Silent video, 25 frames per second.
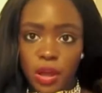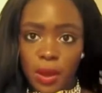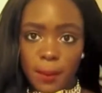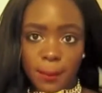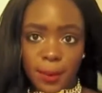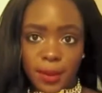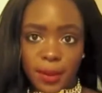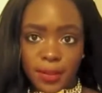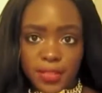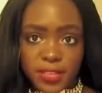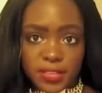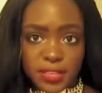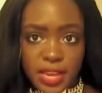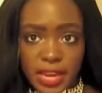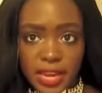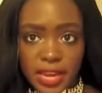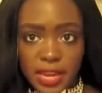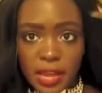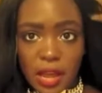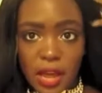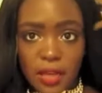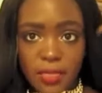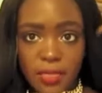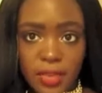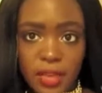super glue
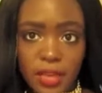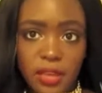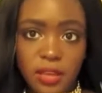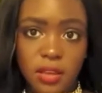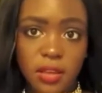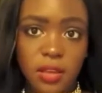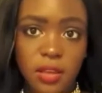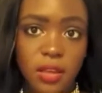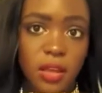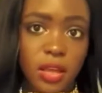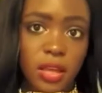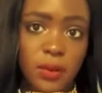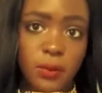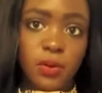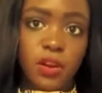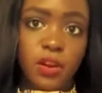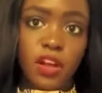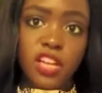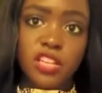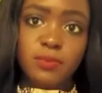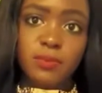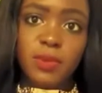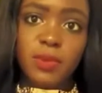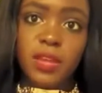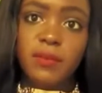to do hers, she said.
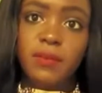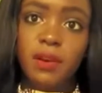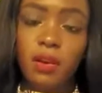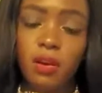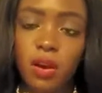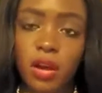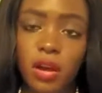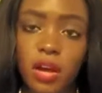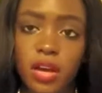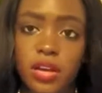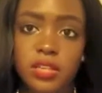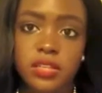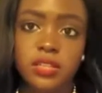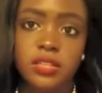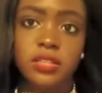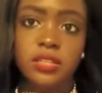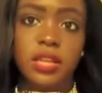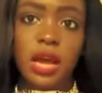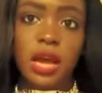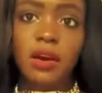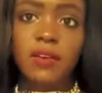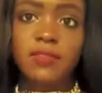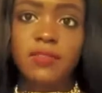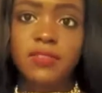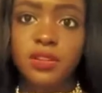So I went
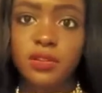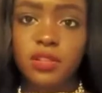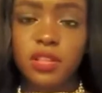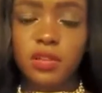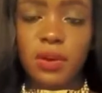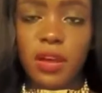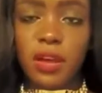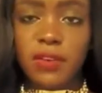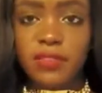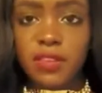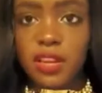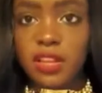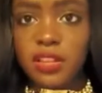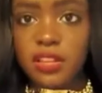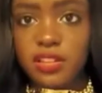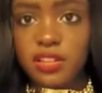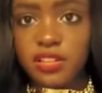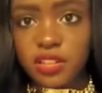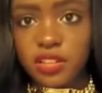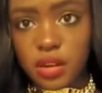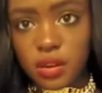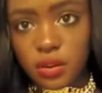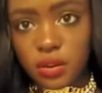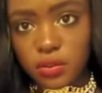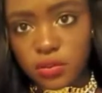out to Poundland and I
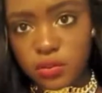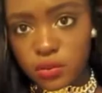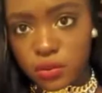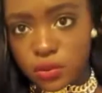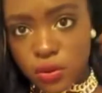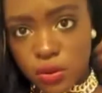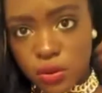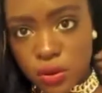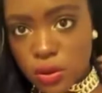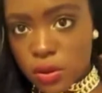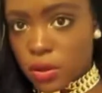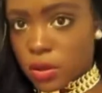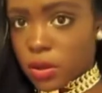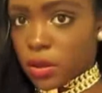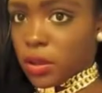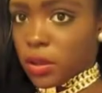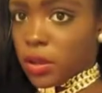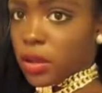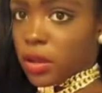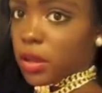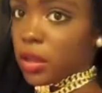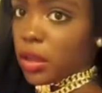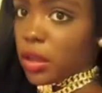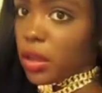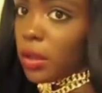bought a pack of
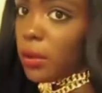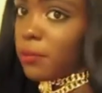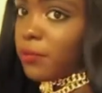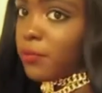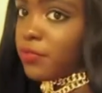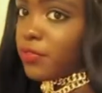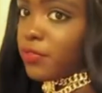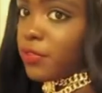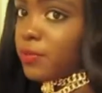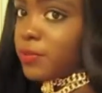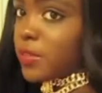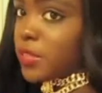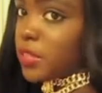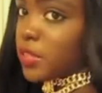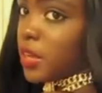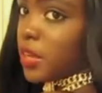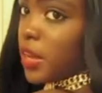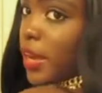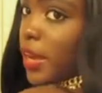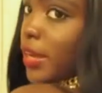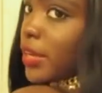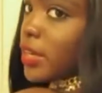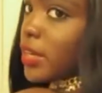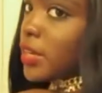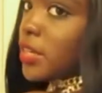5 super
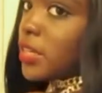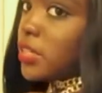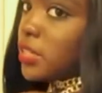glues